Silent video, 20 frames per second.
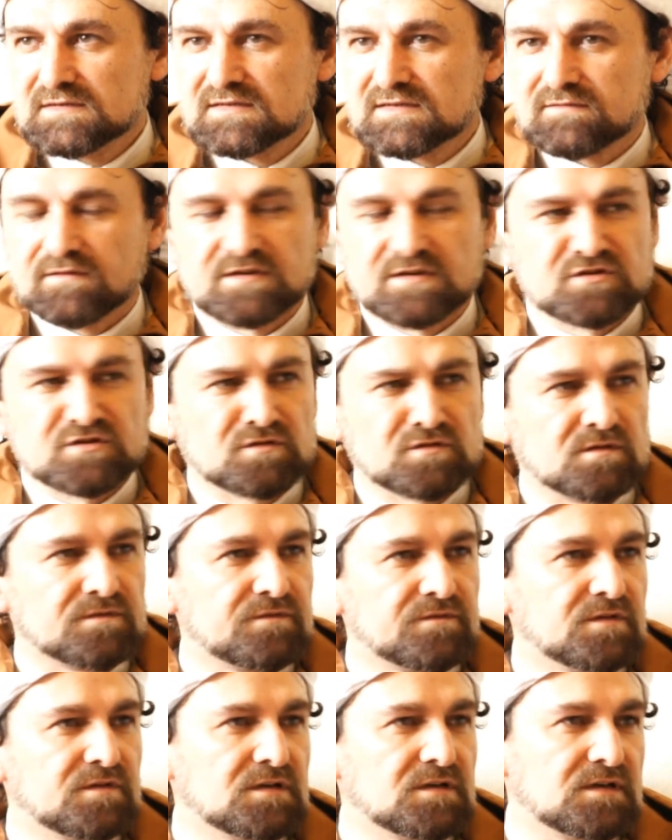is the tradition
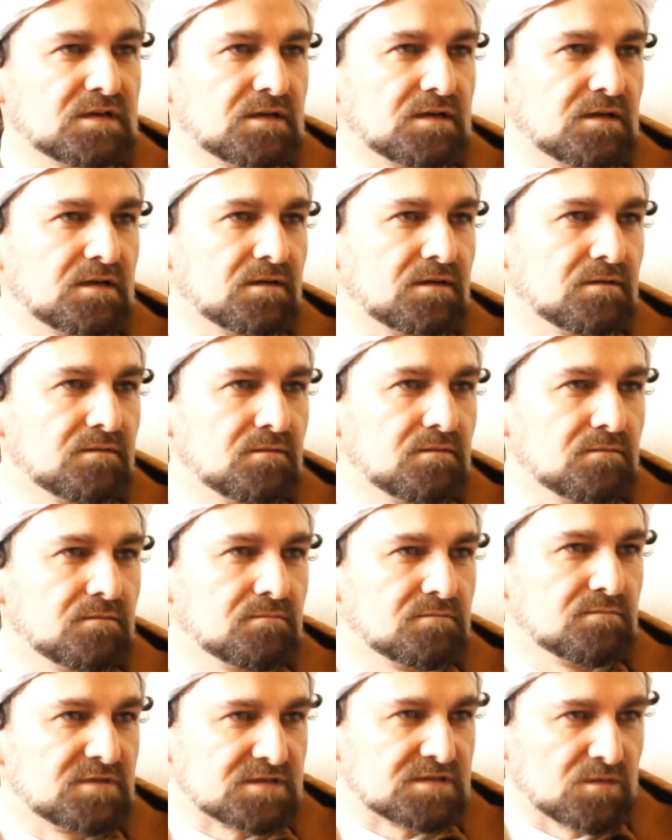of uh,
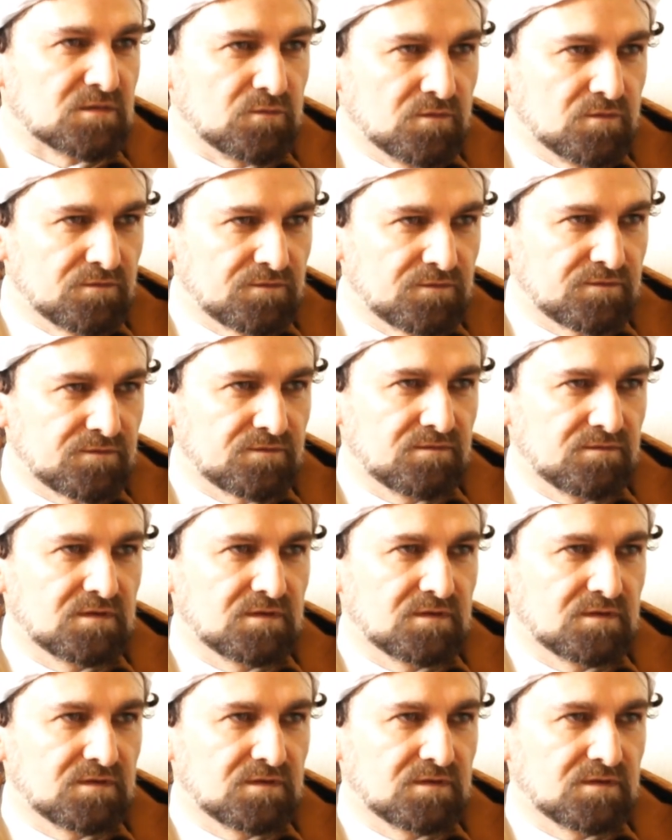tasawwuf,